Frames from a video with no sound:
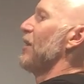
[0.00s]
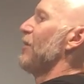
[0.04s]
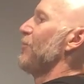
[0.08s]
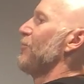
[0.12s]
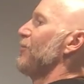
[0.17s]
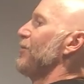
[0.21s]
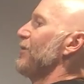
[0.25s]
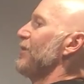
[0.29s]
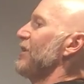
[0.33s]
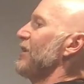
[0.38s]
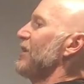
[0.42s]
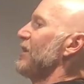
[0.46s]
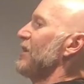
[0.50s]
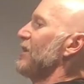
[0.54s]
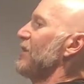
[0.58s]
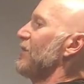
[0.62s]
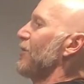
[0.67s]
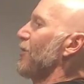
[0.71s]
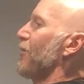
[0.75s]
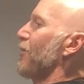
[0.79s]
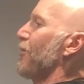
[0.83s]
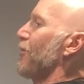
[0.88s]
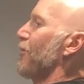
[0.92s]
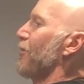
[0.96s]
up and
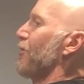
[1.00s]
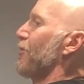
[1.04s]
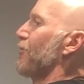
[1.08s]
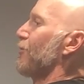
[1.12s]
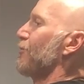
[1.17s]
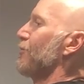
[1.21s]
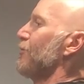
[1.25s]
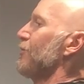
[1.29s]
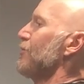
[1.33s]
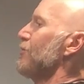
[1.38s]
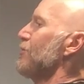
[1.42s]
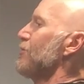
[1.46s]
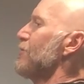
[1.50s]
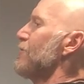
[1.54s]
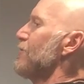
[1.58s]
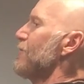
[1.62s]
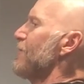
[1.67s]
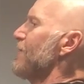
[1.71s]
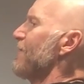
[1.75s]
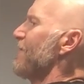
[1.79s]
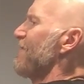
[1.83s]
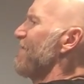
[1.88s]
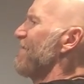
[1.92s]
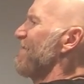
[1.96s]
in
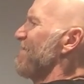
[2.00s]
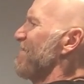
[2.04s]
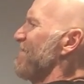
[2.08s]
through.